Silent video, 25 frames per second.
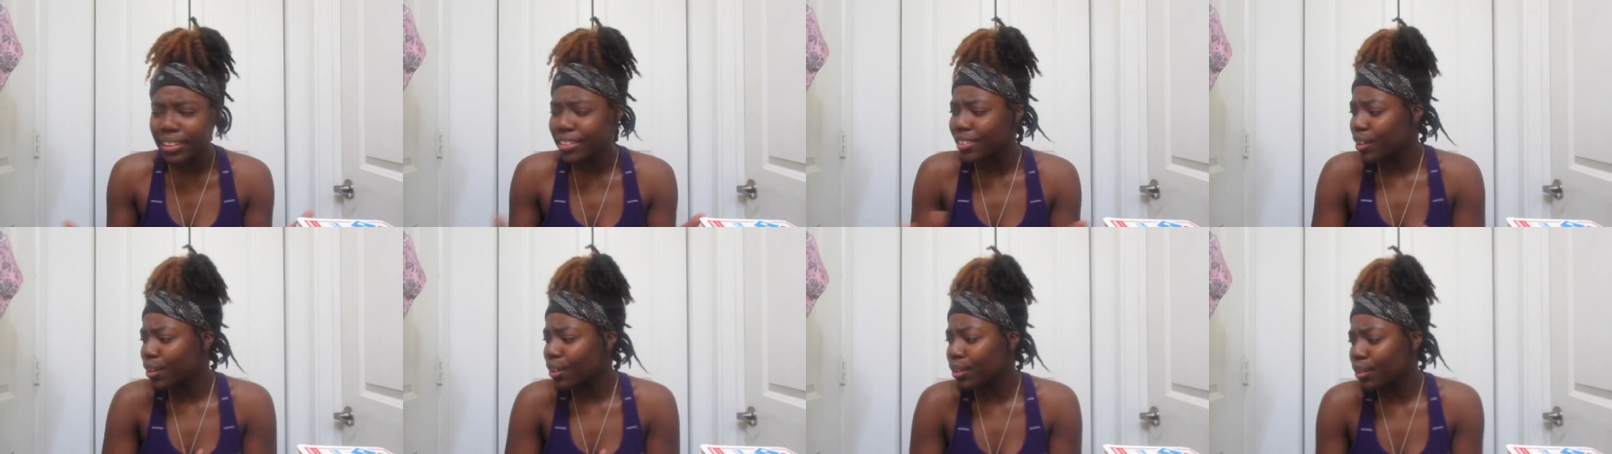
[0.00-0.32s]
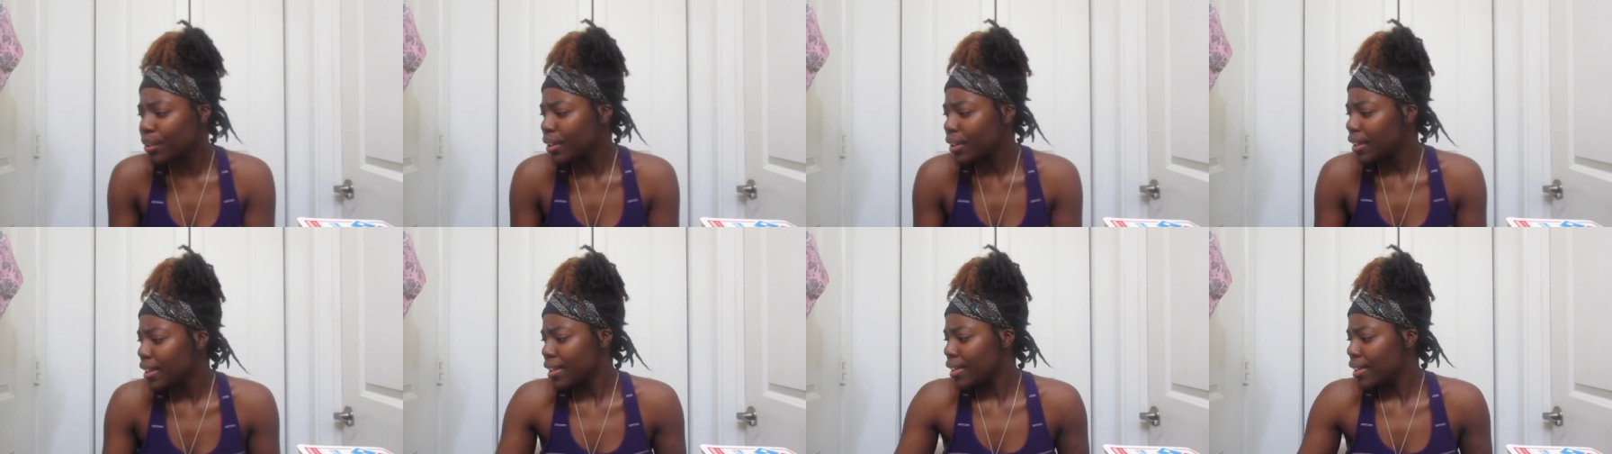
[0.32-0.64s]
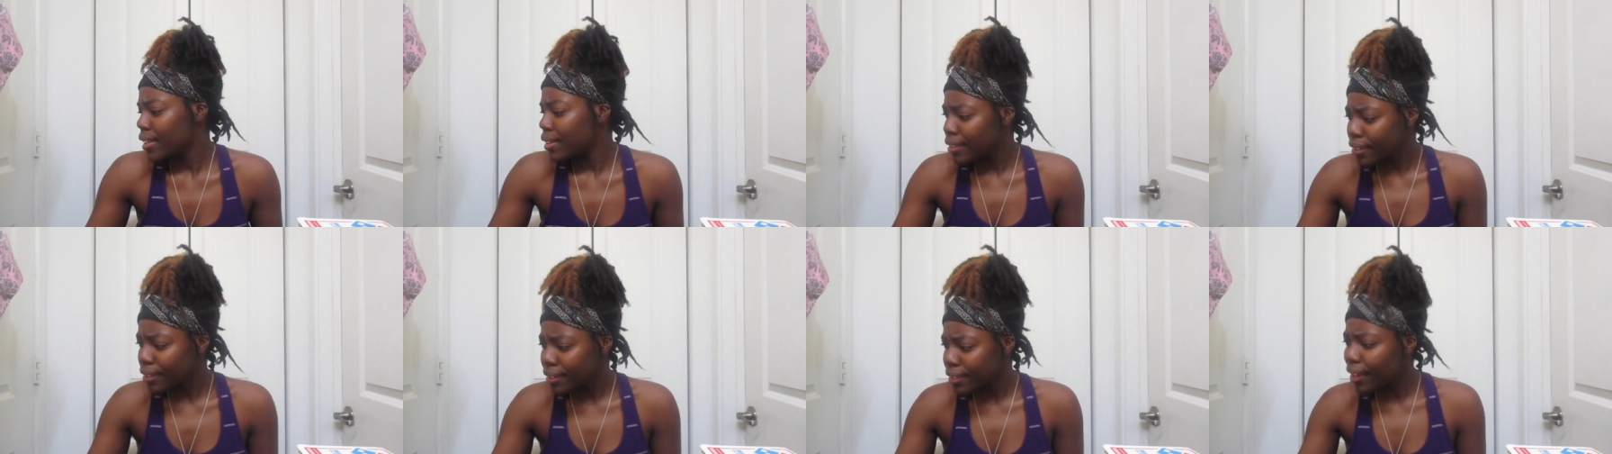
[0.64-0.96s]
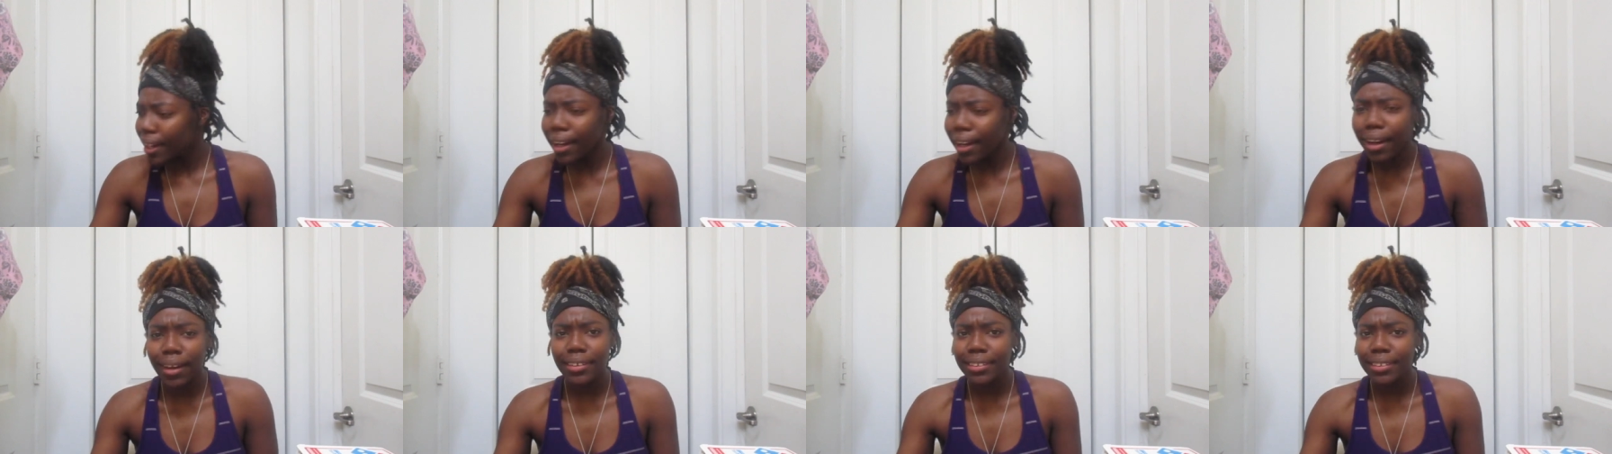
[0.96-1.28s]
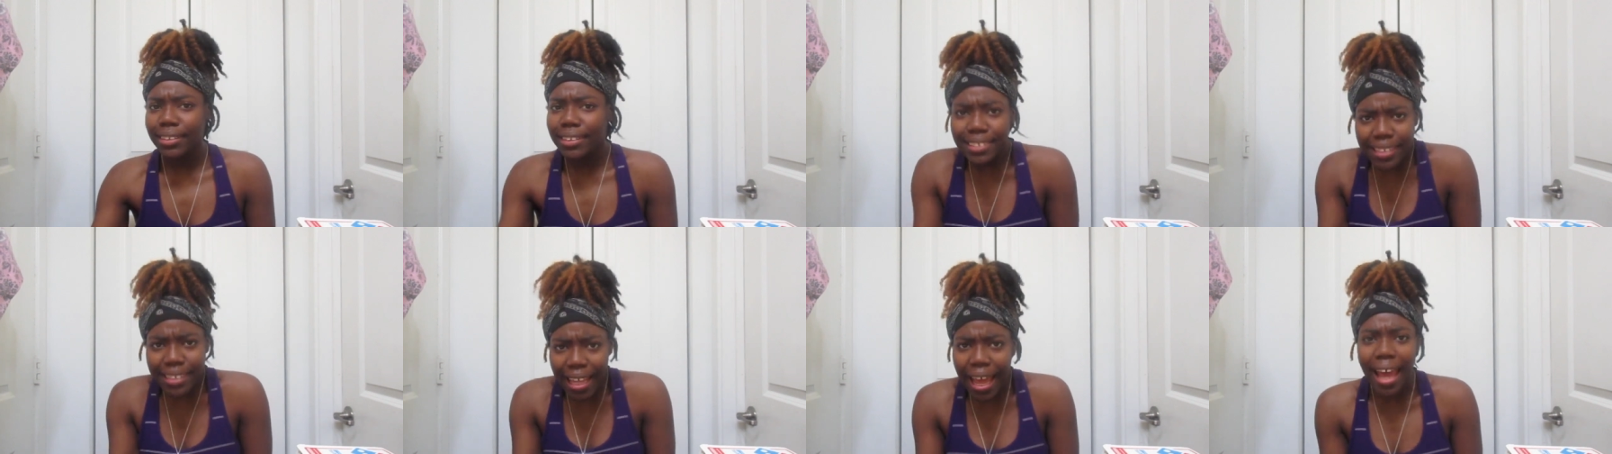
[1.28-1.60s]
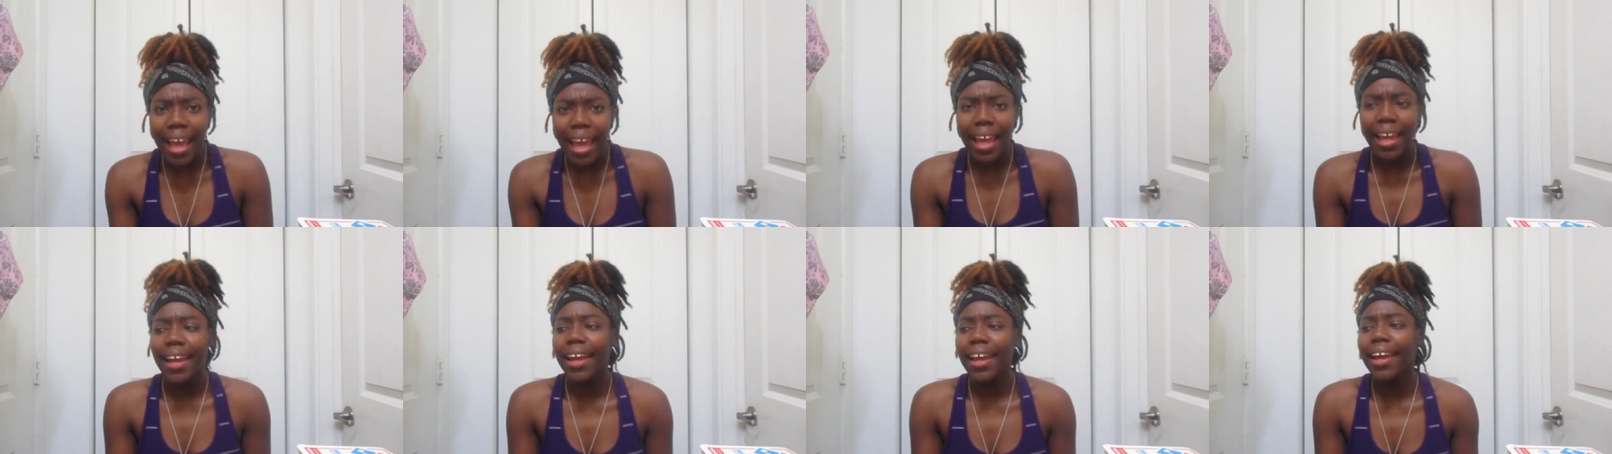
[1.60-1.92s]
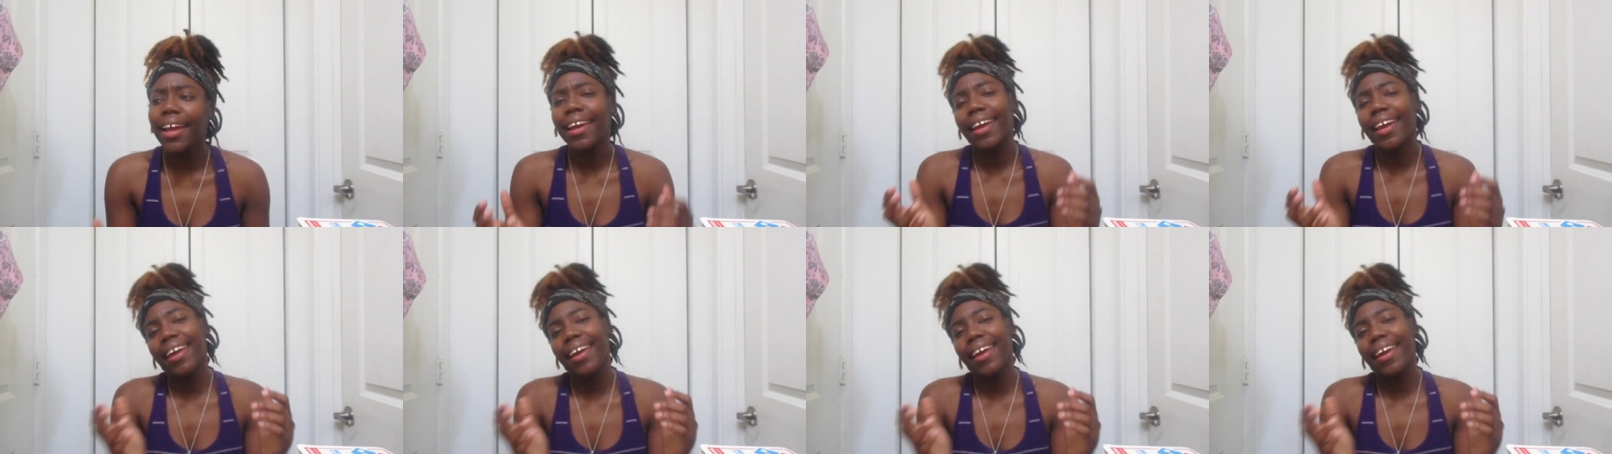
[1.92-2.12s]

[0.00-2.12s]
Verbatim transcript: So yeah, just that.